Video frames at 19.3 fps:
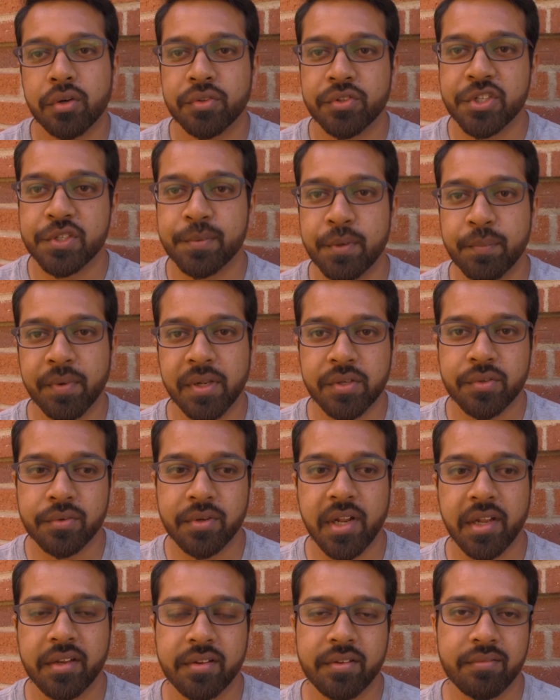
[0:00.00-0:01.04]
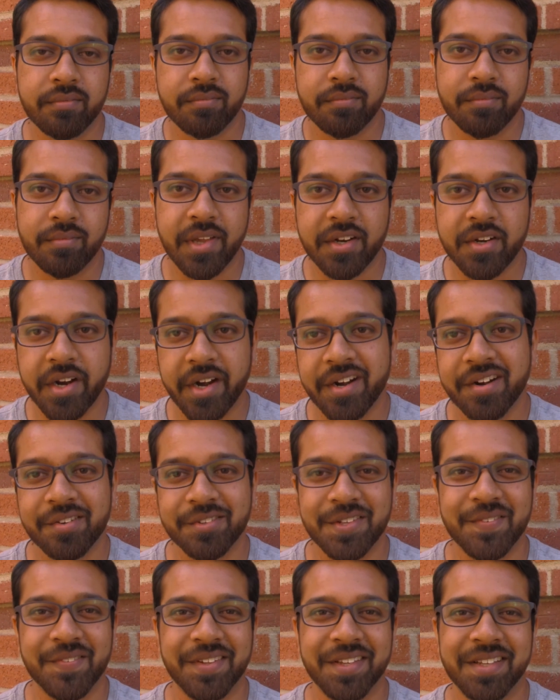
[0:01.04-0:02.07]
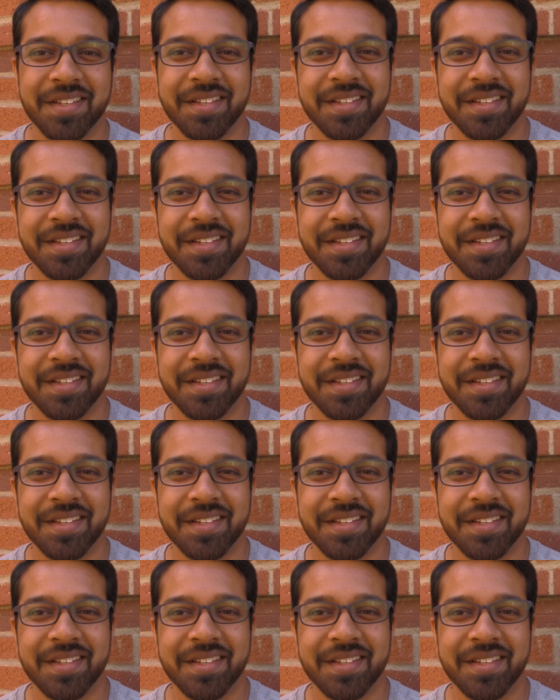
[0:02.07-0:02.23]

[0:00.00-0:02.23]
to these people to like get hired or something.